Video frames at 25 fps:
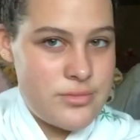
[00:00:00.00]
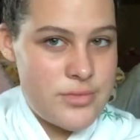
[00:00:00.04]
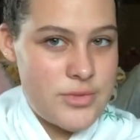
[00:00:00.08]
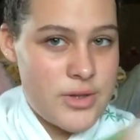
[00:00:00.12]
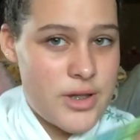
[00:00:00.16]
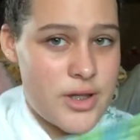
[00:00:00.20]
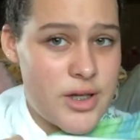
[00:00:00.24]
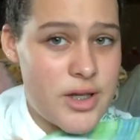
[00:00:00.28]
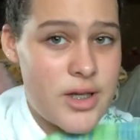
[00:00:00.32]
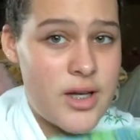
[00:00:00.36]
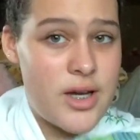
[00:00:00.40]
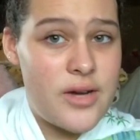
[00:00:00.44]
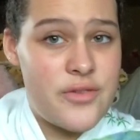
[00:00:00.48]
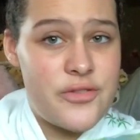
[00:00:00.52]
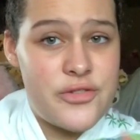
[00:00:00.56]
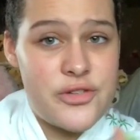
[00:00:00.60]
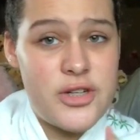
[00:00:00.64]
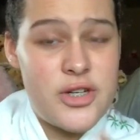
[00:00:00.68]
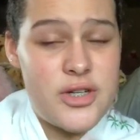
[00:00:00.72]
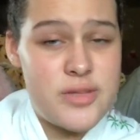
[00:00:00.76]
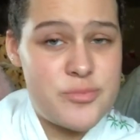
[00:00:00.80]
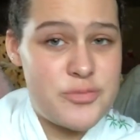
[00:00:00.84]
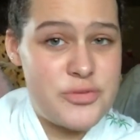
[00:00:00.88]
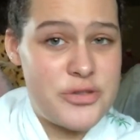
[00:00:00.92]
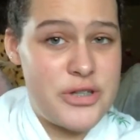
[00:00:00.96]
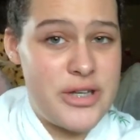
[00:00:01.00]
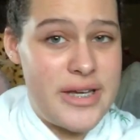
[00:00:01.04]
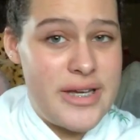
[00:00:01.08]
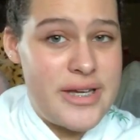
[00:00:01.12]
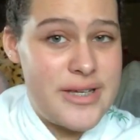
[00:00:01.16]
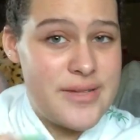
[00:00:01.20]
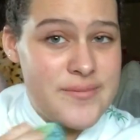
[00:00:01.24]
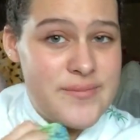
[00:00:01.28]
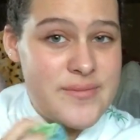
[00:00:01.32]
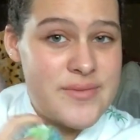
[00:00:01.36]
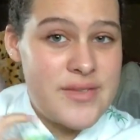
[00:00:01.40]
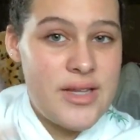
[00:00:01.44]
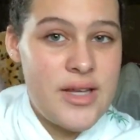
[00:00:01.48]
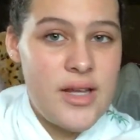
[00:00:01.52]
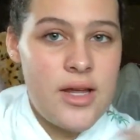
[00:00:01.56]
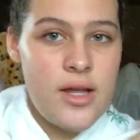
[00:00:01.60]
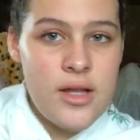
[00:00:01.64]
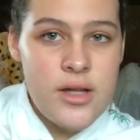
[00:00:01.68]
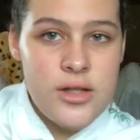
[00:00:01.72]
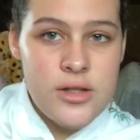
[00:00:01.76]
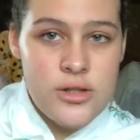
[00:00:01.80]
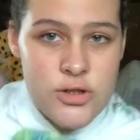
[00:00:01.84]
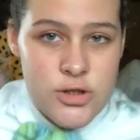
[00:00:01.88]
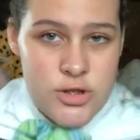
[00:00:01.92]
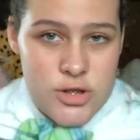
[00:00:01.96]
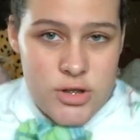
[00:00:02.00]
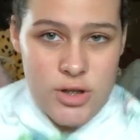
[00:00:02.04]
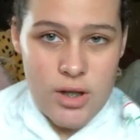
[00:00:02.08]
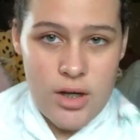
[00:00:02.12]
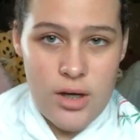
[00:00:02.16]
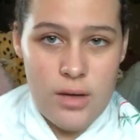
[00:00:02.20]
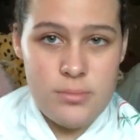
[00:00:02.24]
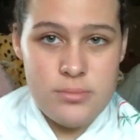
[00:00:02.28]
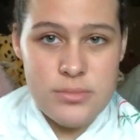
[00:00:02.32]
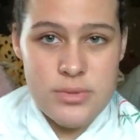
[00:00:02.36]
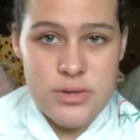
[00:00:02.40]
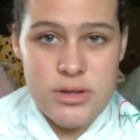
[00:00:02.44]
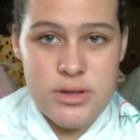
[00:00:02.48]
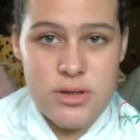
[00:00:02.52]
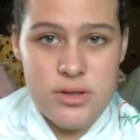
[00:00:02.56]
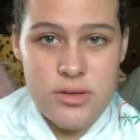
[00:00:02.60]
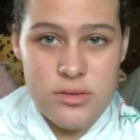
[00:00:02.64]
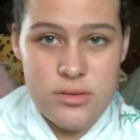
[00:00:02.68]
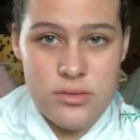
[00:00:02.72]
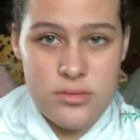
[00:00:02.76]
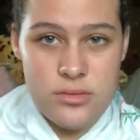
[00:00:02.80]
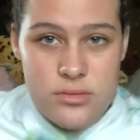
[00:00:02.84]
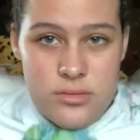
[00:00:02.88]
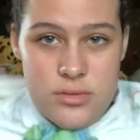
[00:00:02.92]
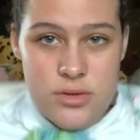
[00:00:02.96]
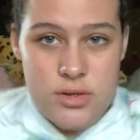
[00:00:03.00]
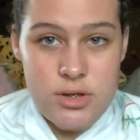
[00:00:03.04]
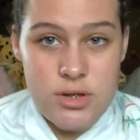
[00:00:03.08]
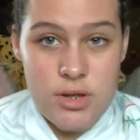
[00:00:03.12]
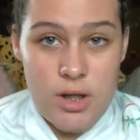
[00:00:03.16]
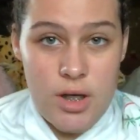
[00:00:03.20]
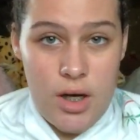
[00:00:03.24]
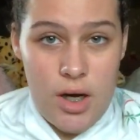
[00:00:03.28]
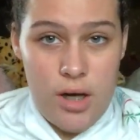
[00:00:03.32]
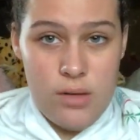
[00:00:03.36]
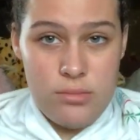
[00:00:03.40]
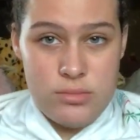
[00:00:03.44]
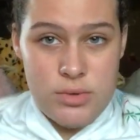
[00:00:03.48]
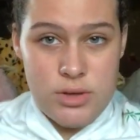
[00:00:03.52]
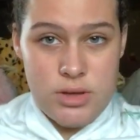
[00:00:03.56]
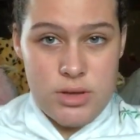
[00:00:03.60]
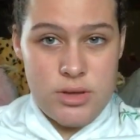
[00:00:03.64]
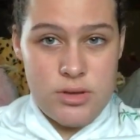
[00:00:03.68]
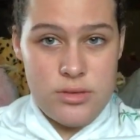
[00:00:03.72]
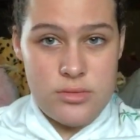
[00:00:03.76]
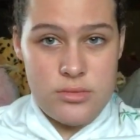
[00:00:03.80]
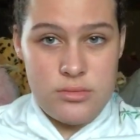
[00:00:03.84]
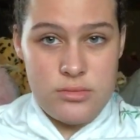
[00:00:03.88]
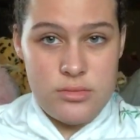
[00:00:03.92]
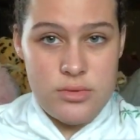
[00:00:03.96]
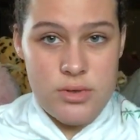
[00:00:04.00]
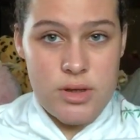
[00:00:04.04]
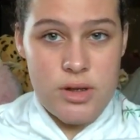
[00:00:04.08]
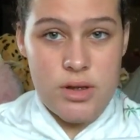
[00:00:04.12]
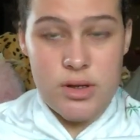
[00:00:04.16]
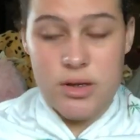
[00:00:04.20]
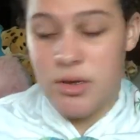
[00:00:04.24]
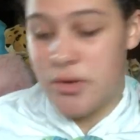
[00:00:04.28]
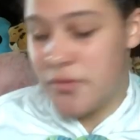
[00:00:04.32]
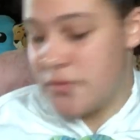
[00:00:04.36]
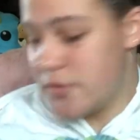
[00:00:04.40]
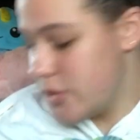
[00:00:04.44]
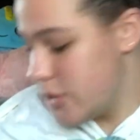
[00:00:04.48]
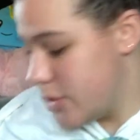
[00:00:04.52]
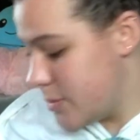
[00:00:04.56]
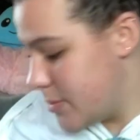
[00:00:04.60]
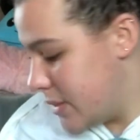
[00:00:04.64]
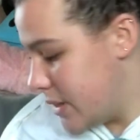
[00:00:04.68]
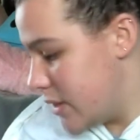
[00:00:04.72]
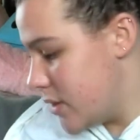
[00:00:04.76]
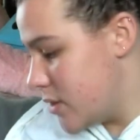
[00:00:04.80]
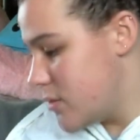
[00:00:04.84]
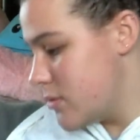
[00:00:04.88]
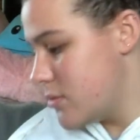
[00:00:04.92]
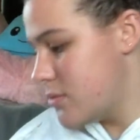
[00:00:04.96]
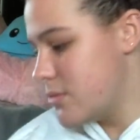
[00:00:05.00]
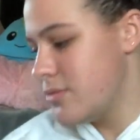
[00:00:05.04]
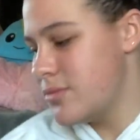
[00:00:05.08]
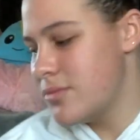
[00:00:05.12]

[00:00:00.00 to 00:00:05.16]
gotta cover up, right? Jumpsuit, cover me.